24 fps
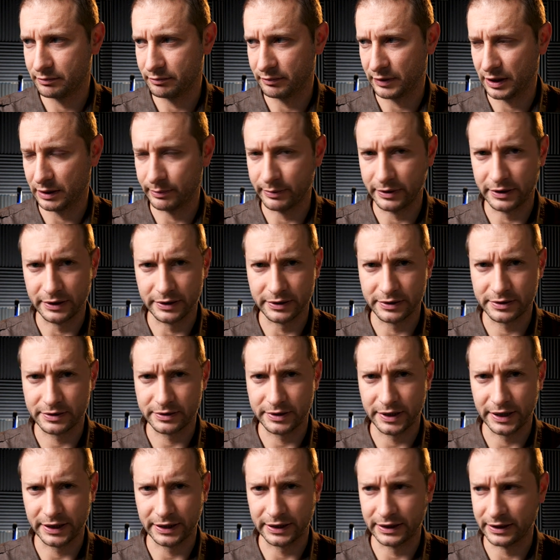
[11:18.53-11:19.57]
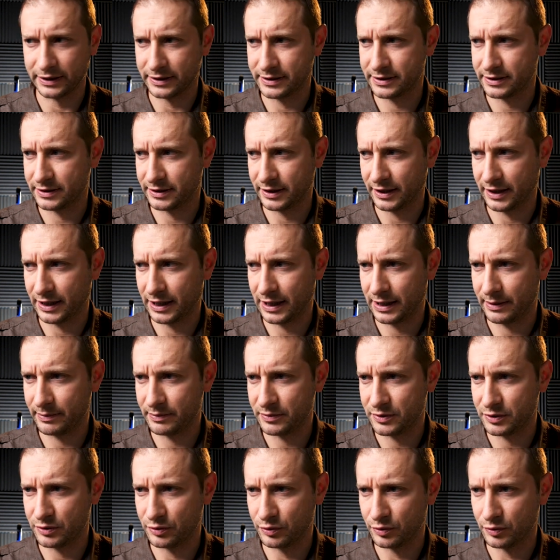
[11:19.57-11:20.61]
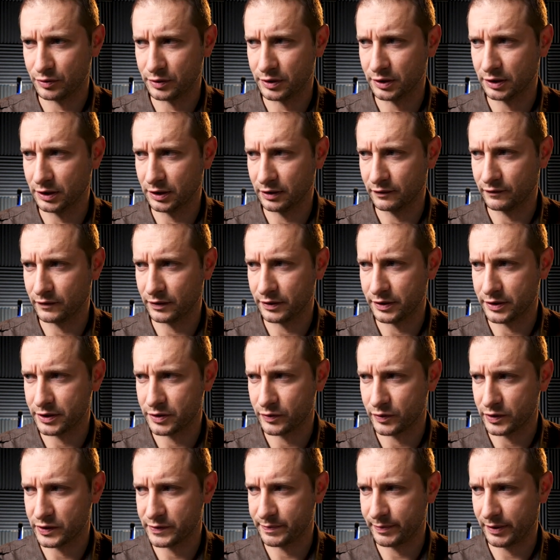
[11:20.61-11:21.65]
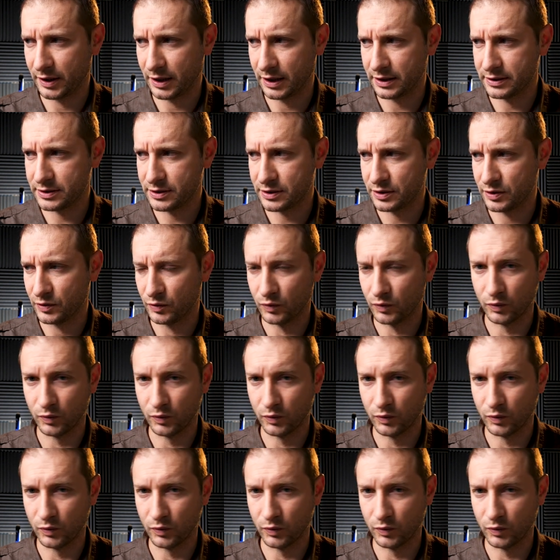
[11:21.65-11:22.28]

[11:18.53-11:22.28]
Maybe it's taking its time to deliver this response.